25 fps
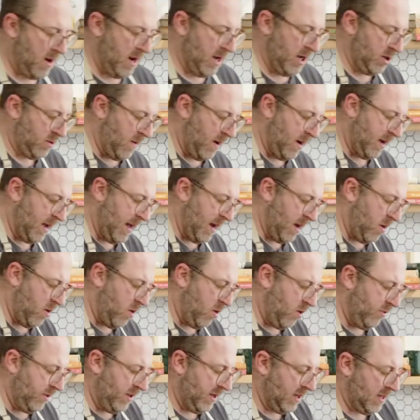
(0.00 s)
I just want to kind of
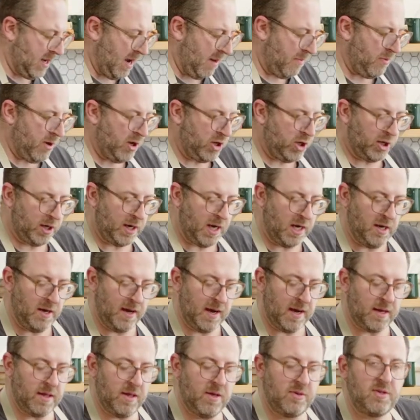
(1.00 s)
hold this up. Richard, can you
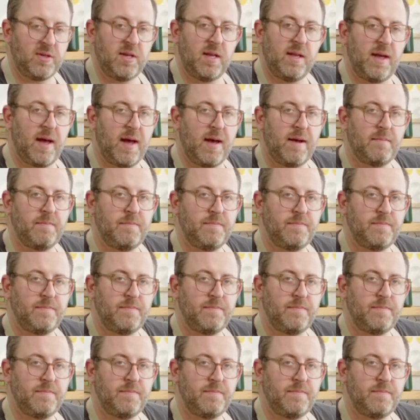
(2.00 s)
get close to that?